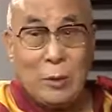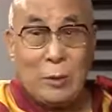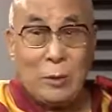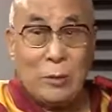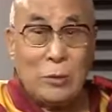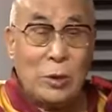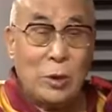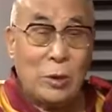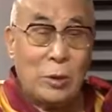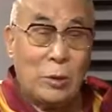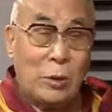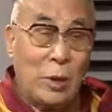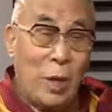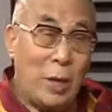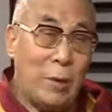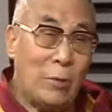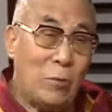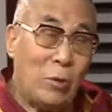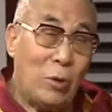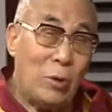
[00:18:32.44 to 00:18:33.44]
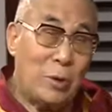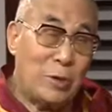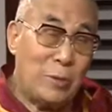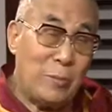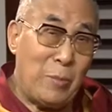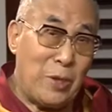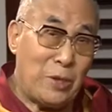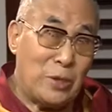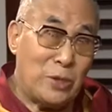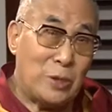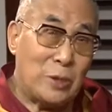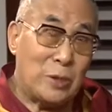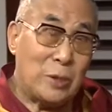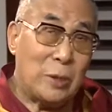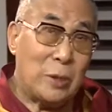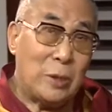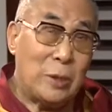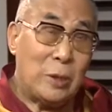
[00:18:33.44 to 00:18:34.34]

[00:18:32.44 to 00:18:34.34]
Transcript: you know, I already mentioned